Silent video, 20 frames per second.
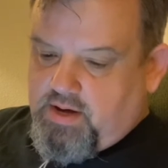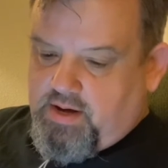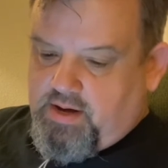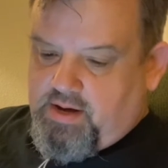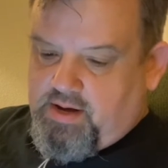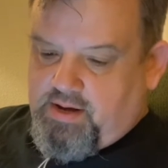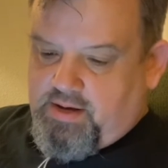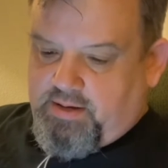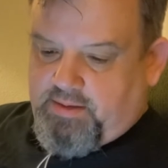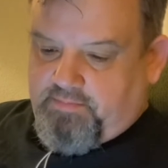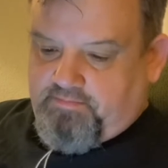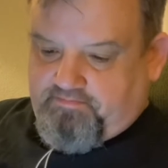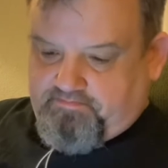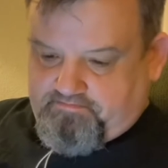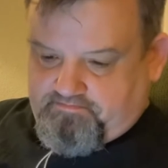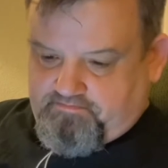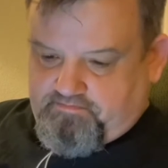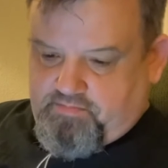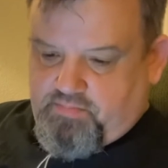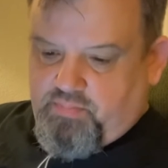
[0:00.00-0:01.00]
um,
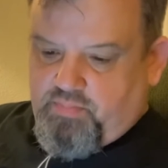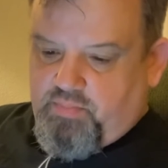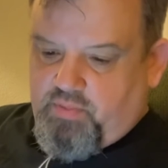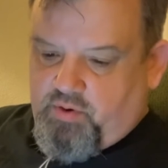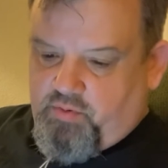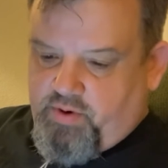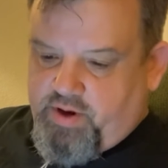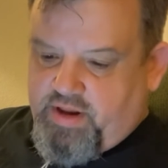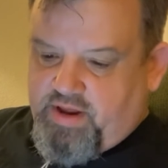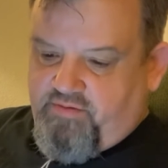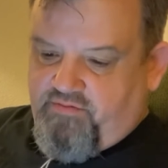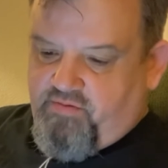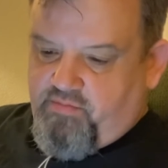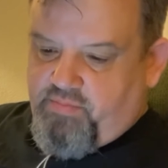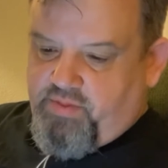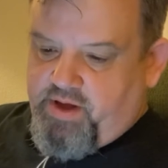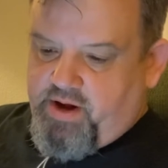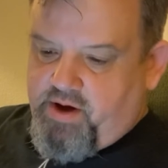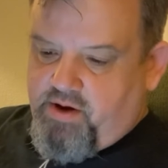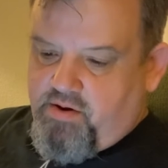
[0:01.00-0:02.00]
a reading
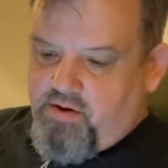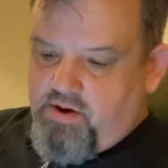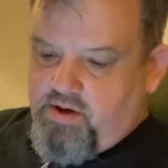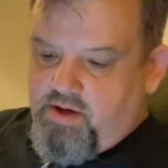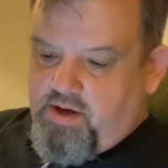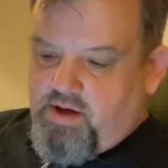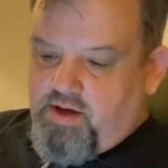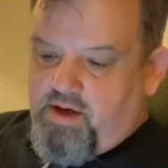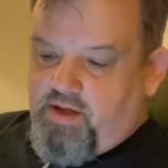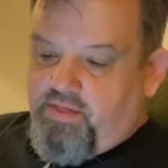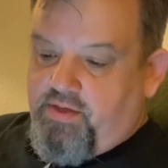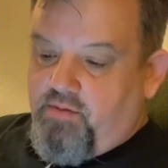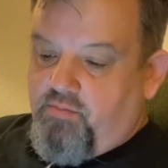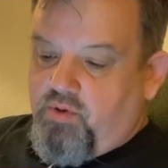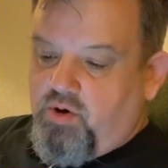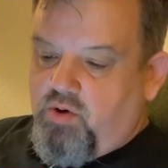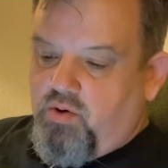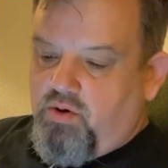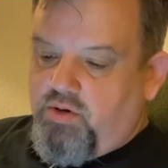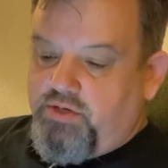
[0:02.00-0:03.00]
from there, and then we're
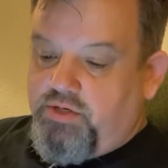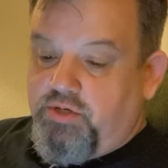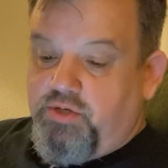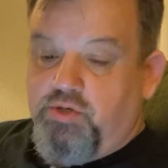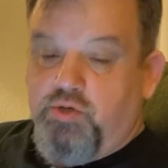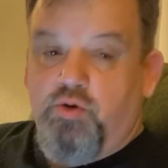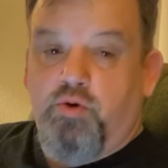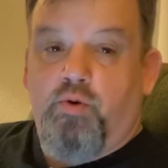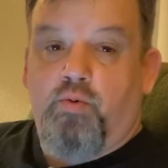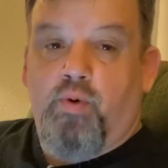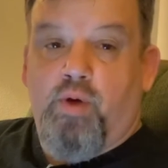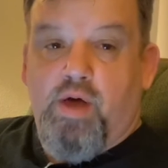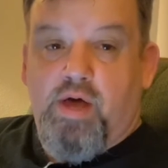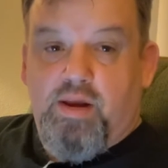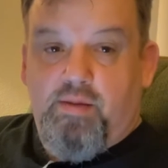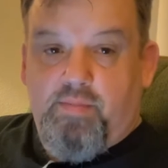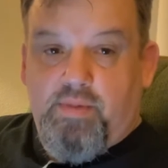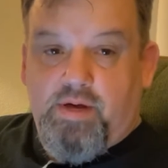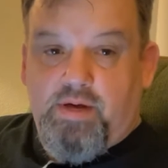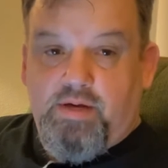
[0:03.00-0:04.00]
going to
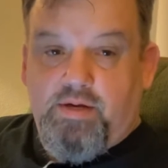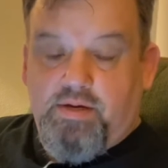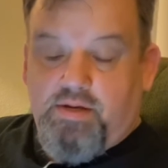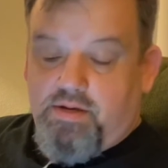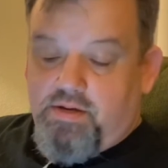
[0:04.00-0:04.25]
Deuteronomy,